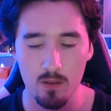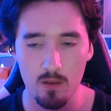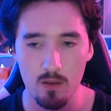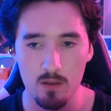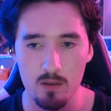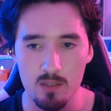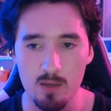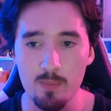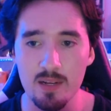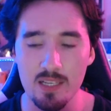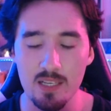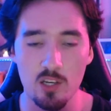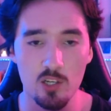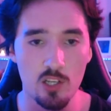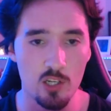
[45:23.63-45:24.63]
Somebody
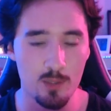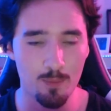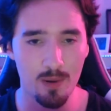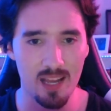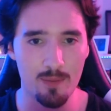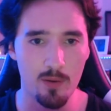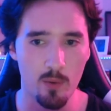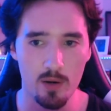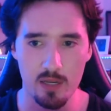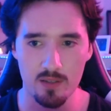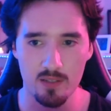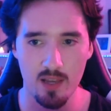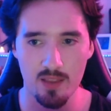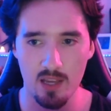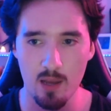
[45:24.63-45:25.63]
said, could you just bleep it when you
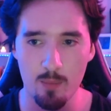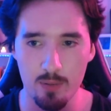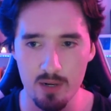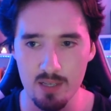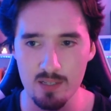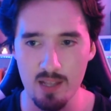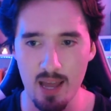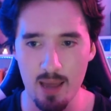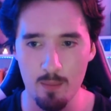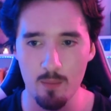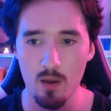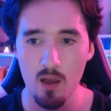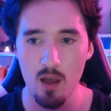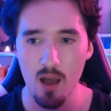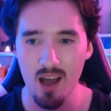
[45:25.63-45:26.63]
say the company's name?
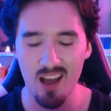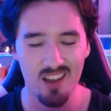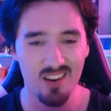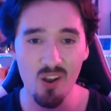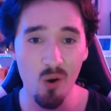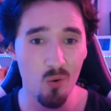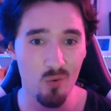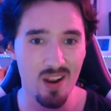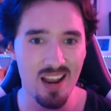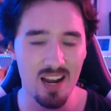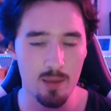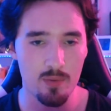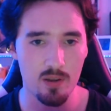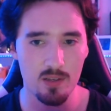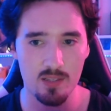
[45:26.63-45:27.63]
Not really,
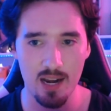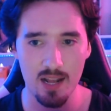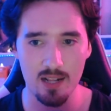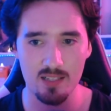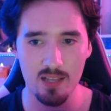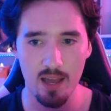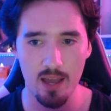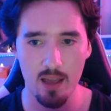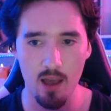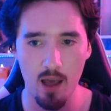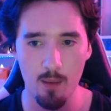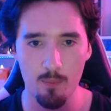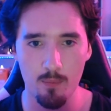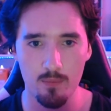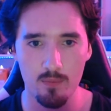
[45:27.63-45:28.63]
because then I'd say,
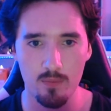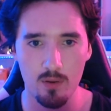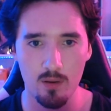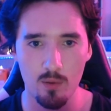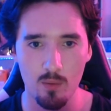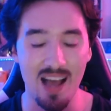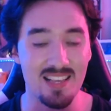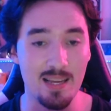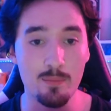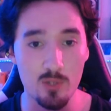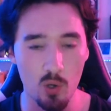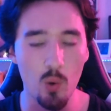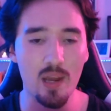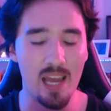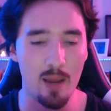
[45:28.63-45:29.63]
as I'm
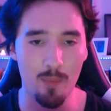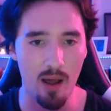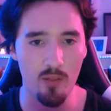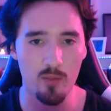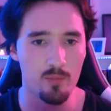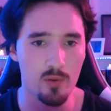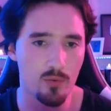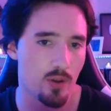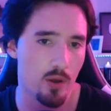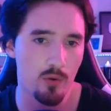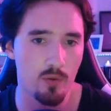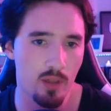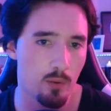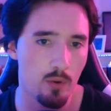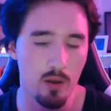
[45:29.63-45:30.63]
talking about them, you'd know who
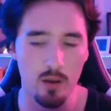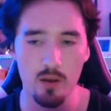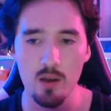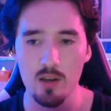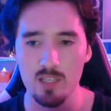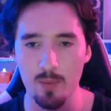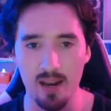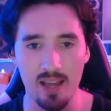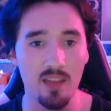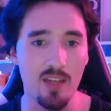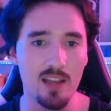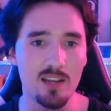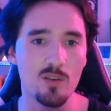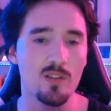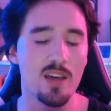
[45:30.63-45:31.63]
they were. So it'd be like,
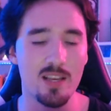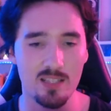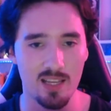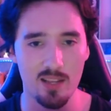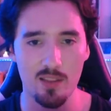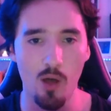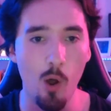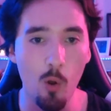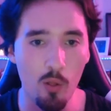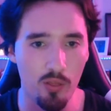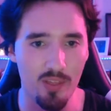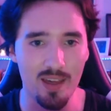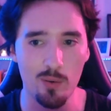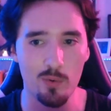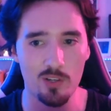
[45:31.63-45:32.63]
they do this, and the whole
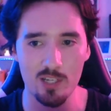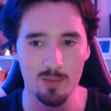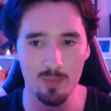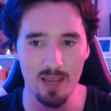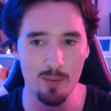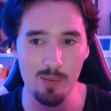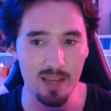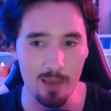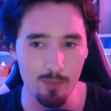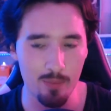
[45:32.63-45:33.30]
thing would just be a bleep.